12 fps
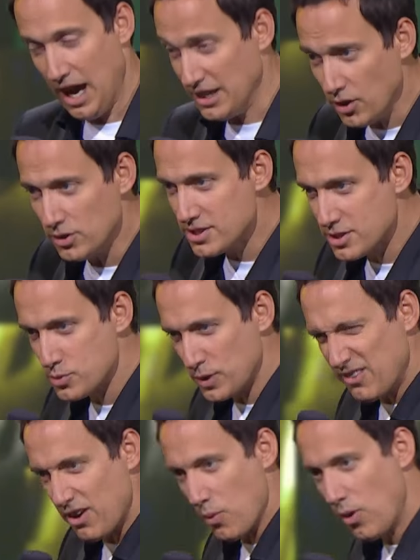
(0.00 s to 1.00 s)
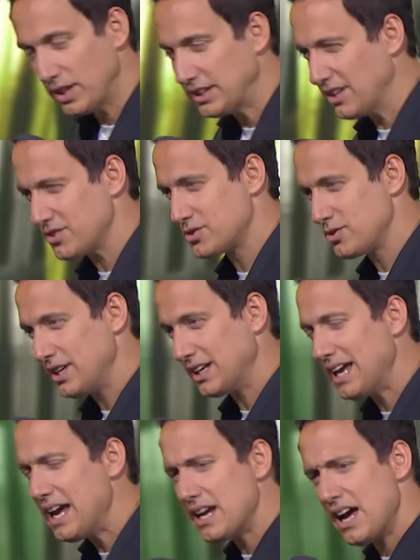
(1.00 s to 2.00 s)
I know this because whenever I walk down the
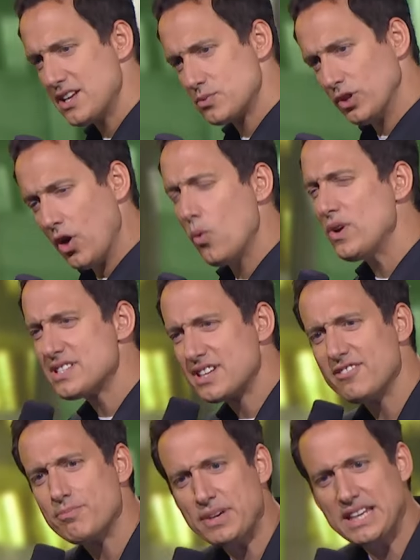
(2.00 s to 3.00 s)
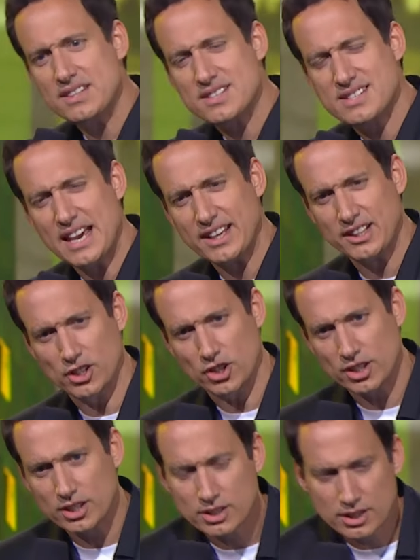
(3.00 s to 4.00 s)
street, gay guys will always give me the second
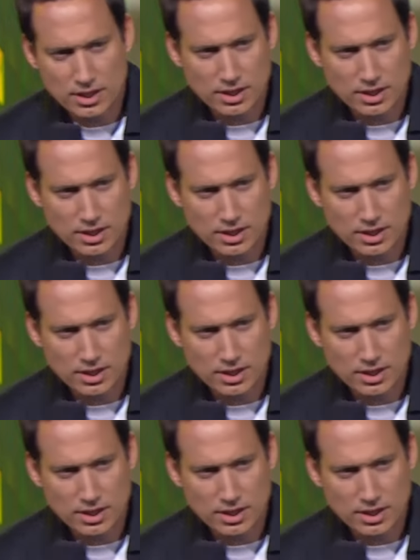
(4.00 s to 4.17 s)
look.